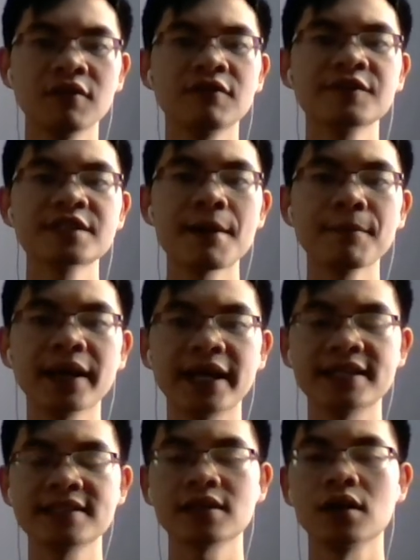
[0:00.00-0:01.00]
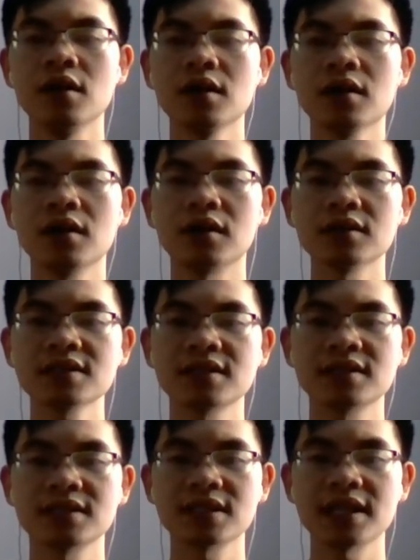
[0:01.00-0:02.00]
Some kits cost
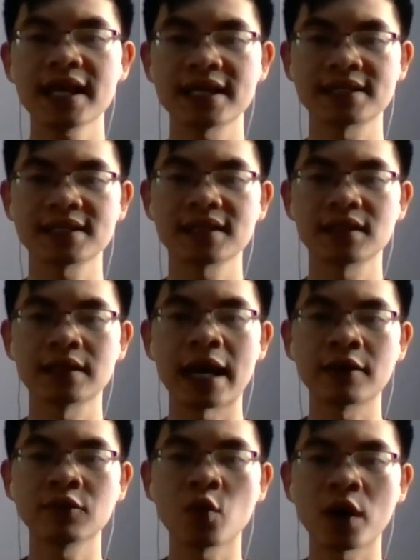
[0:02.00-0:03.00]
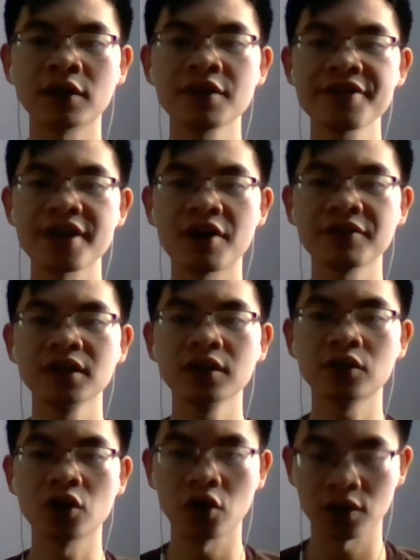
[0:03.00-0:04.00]
less than
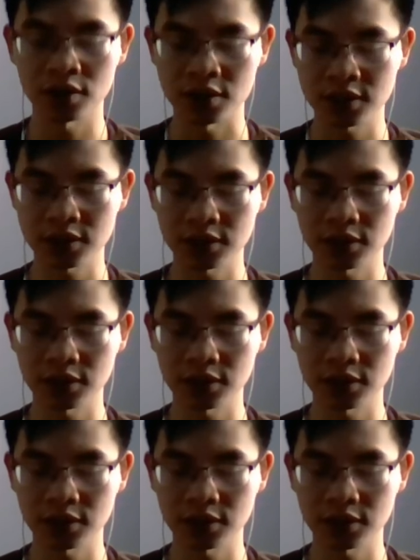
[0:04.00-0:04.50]
$1,000.